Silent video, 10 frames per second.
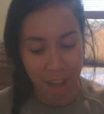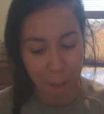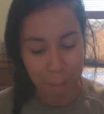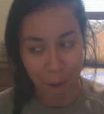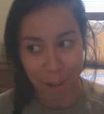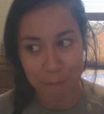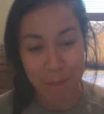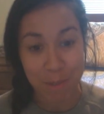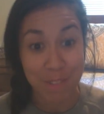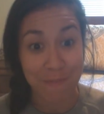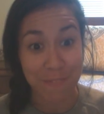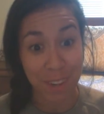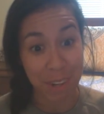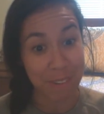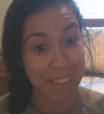a part of me was
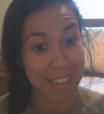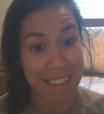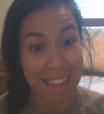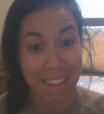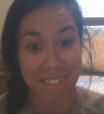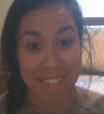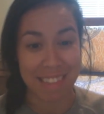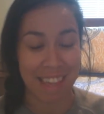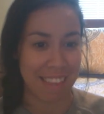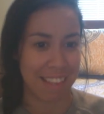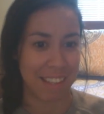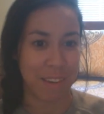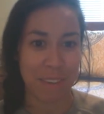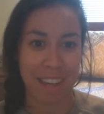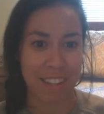very relieved that,
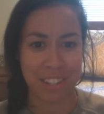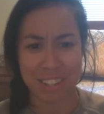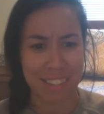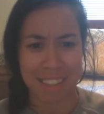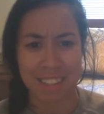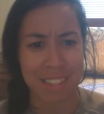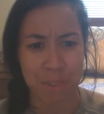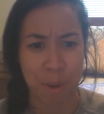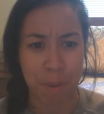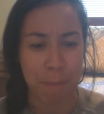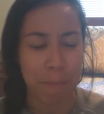okay, she said this is normal.